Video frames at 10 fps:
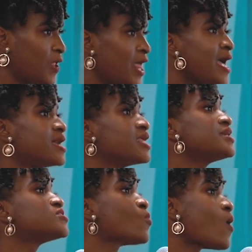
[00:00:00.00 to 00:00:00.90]
And that
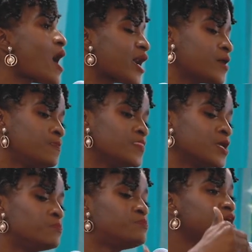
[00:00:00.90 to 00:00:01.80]
is why,
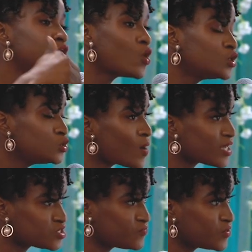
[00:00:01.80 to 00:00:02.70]
beyond you
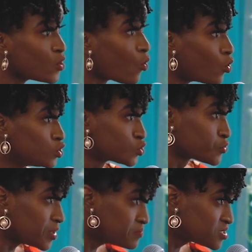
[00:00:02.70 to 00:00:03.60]
achieving your own
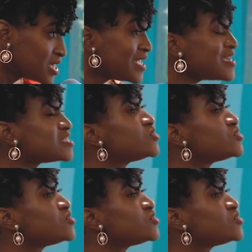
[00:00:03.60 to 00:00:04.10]
dreams, it's your